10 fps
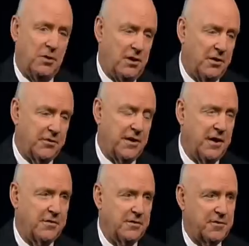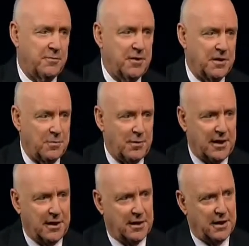Well, we lost ours. I've just been
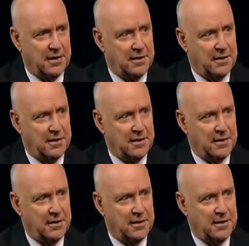explaining that.